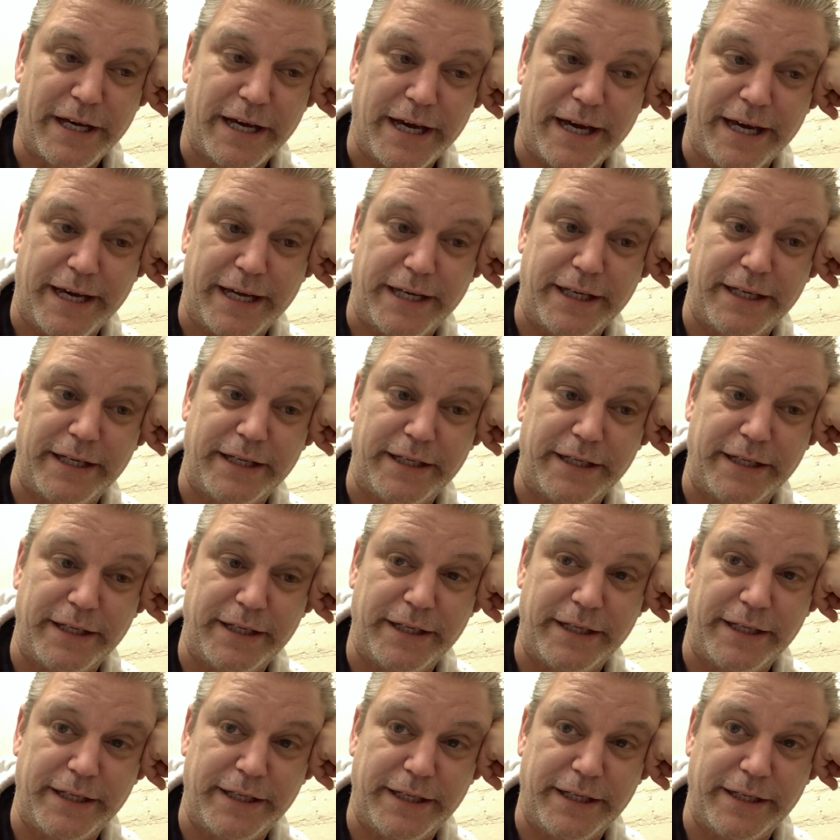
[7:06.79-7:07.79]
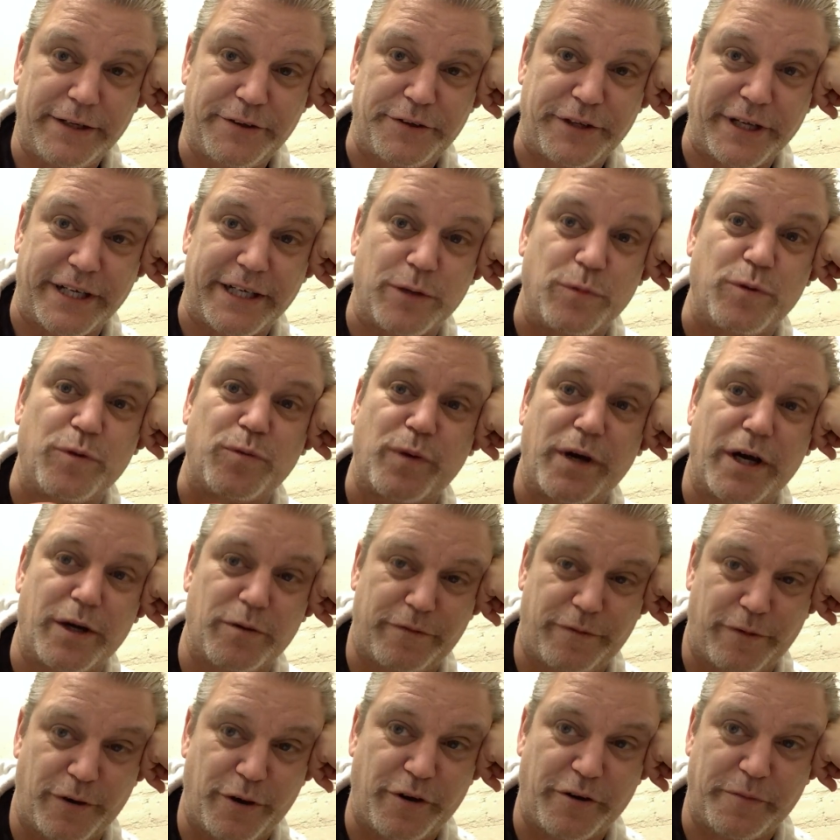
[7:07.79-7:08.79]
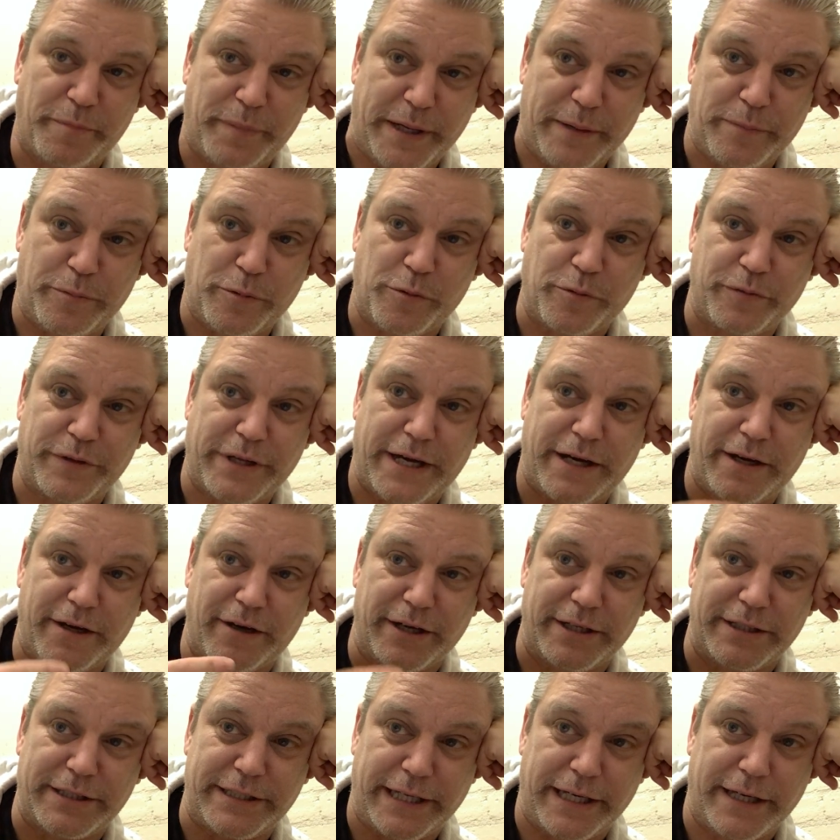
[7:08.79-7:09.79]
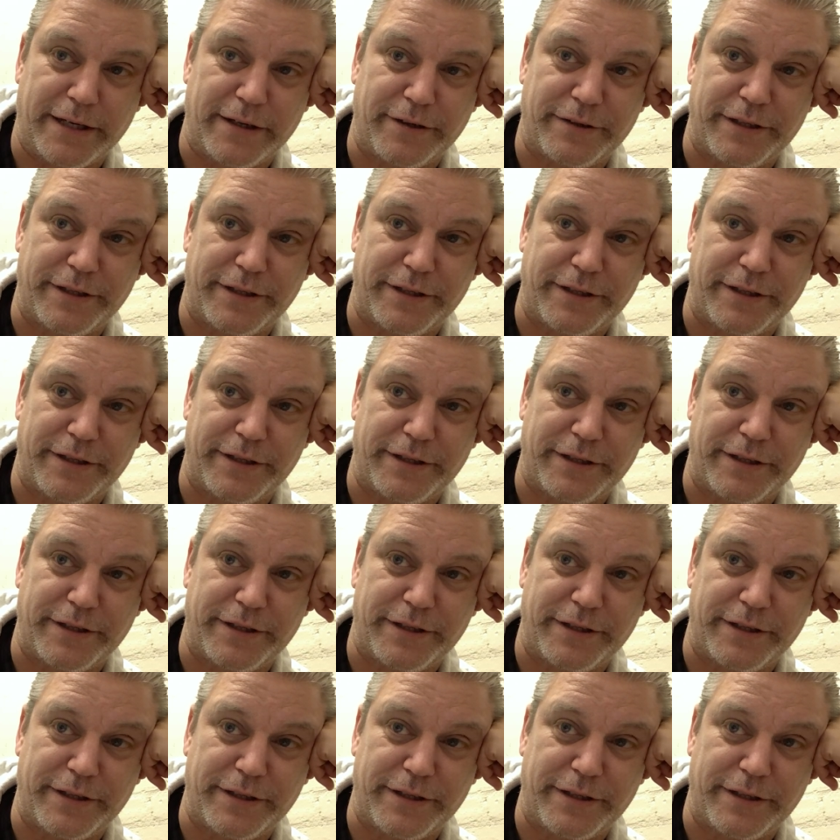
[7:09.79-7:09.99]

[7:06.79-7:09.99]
a thing that would work for a lot of people, that idea.